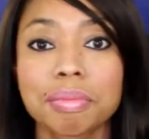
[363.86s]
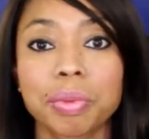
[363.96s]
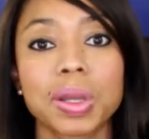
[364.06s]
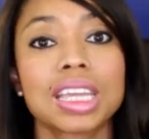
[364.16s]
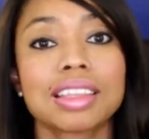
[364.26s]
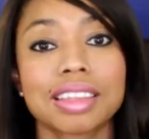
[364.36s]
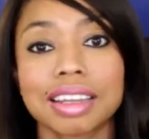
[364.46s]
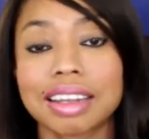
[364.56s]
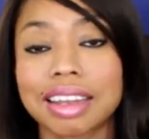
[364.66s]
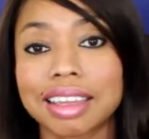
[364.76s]
breathe
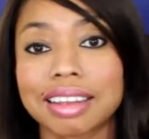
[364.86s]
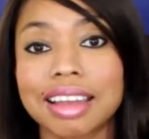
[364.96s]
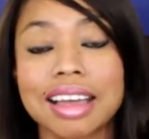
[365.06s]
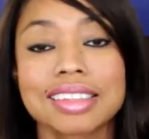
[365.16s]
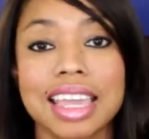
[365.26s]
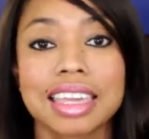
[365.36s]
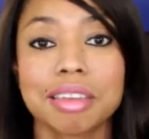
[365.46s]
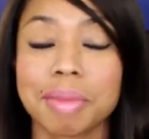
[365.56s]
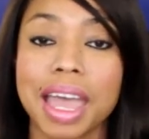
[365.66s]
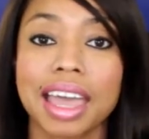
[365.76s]
and not take
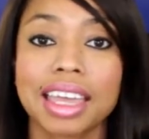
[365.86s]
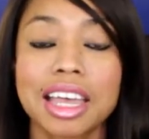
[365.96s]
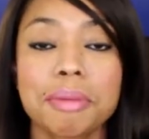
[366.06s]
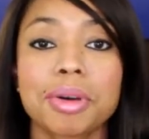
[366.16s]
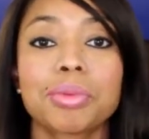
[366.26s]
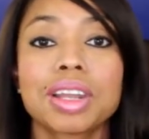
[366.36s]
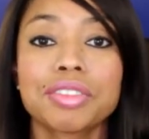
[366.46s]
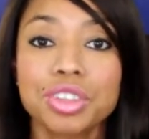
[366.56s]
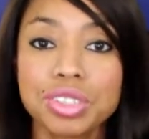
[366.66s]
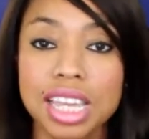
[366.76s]
it back. But
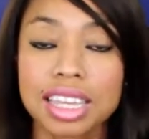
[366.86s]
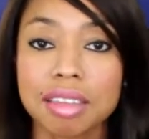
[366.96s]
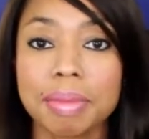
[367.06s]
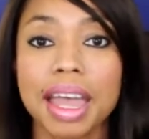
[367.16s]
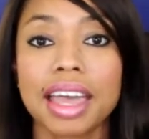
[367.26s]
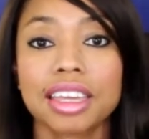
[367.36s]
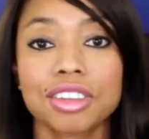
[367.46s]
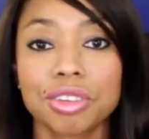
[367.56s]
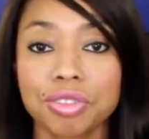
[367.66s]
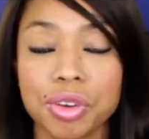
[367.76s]
whenever you take it back and
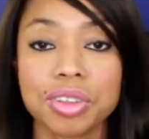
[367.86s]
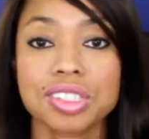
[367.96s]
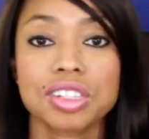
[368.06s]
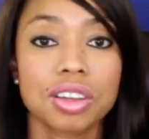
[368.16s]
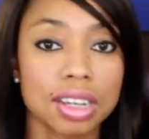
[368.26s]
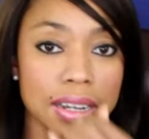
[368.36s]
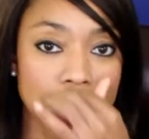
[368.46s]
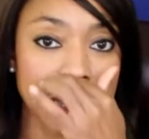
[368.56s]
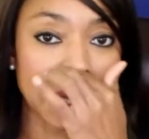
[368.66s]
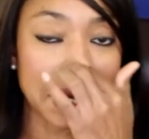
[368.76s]
you're focusing on it
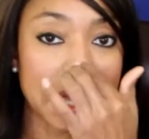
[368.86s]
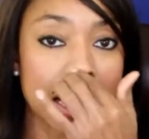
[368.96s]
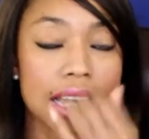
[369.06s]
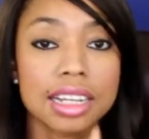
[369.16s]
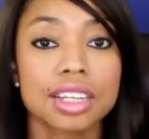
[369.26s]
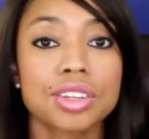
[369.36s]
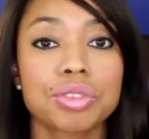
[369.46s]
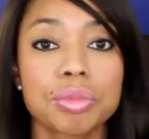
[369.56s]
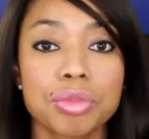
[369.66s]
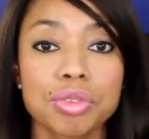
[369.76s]
again, then you
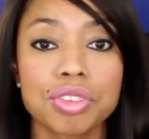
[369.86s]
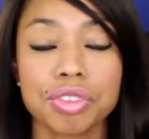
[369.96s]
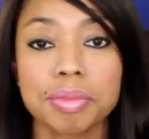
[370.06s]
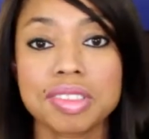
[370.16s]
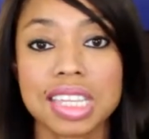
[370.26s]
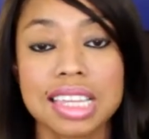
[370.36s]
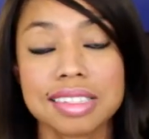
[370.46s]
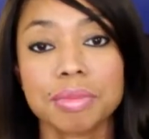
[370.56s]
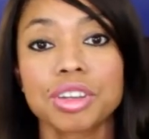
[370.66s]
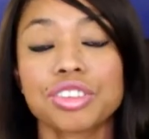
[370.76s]
remove it from his hands.
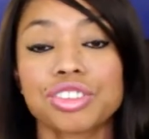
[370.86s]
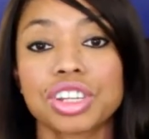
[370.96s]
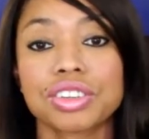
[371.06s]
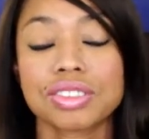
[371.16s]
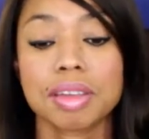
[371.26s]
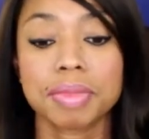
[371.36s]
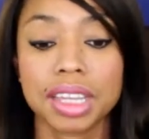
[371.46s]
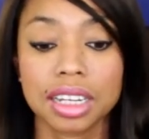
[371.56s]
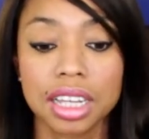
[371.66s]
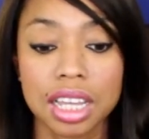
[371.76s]
I'm going to share
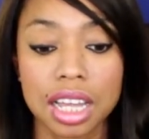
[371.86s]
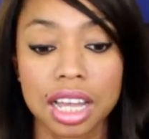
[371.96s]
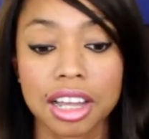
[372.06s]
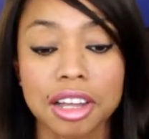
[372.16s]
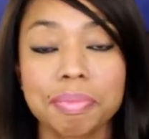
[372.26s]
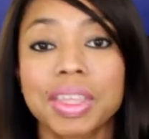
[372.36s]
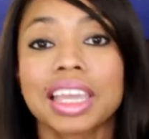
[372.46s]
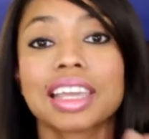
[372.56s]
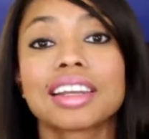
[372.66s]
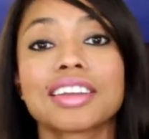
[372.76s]
something
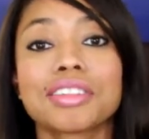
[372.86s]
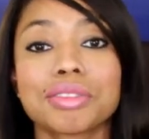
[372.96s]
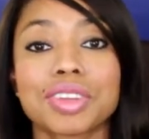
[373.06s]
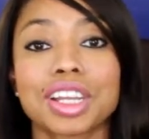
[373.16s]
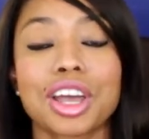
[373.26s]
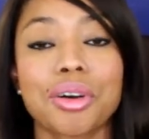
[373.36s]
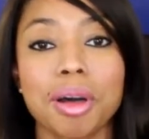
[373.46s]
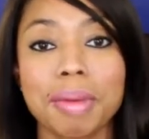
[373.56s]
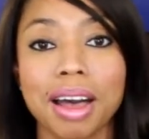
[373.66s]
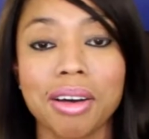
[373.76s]
in another video
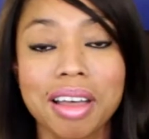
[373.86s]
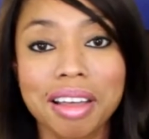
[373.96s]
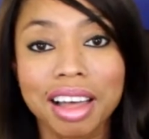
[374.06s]
about